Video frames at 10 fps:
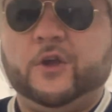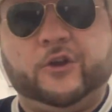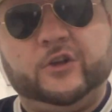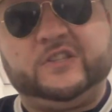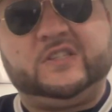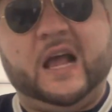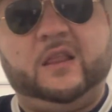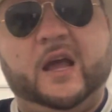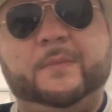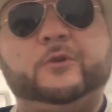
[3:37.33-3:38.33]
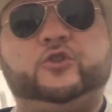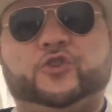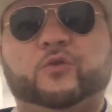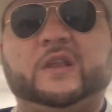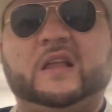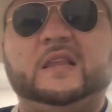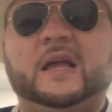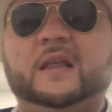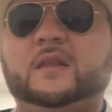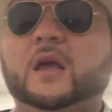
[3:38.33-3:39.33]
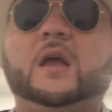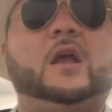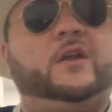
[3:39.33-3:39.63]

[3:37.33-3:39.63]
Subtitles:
you had a good stat line, but you choked at the end.